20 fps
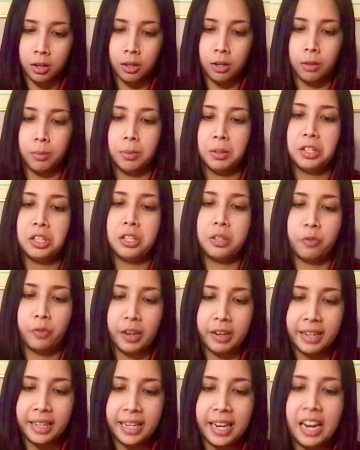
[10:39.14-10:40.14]
but just
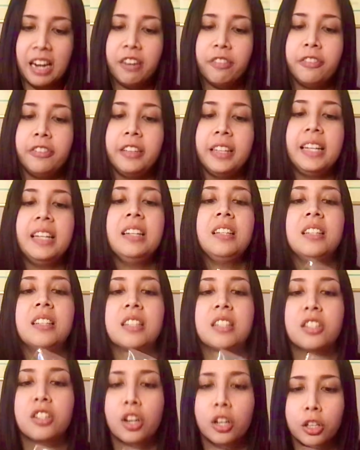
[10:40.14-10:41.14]
very carefully
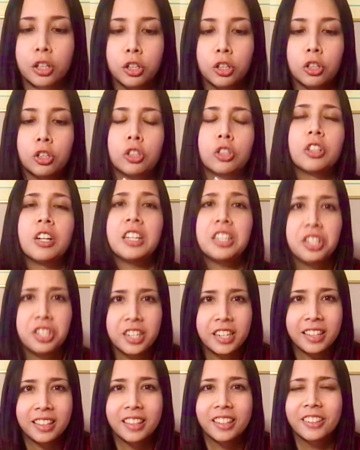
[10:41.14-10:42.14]
start
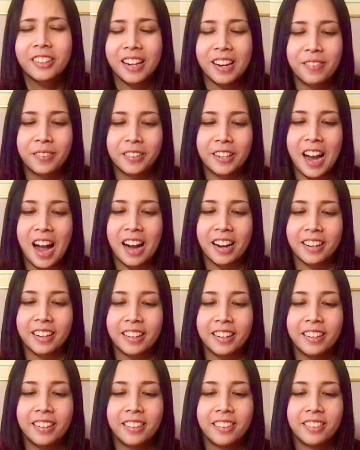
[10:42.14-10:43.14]
crushing the graham cracker.
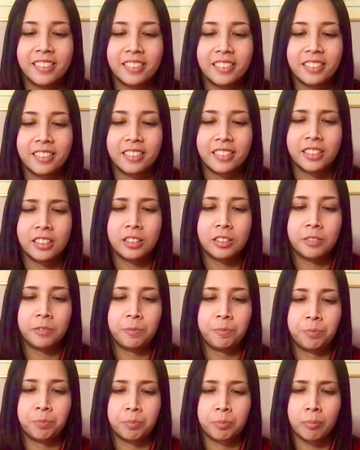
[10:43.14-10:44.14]

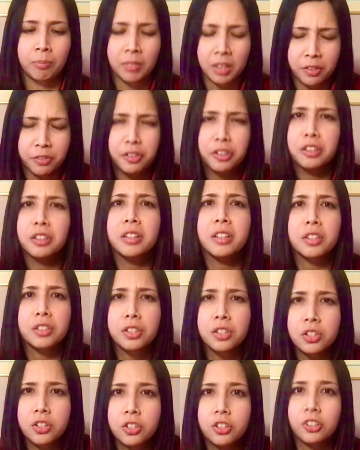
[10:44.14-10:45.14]
If you're a little
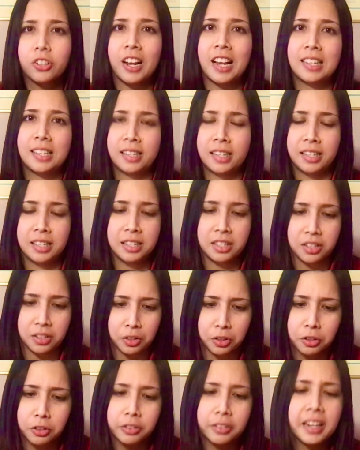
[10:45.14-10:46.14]
stressed, this is a
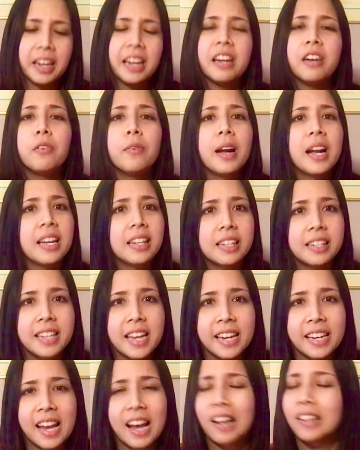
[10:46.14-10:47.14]
great way to
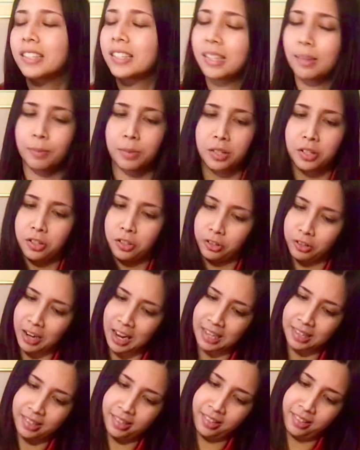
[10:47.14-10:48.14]
take out some
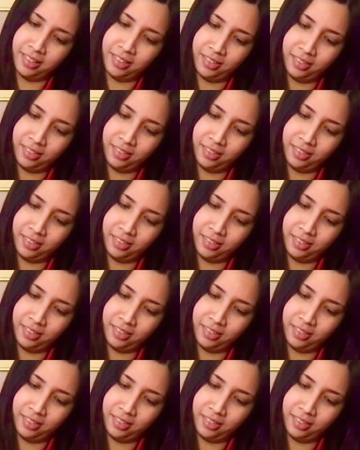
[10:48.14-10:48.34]
stress.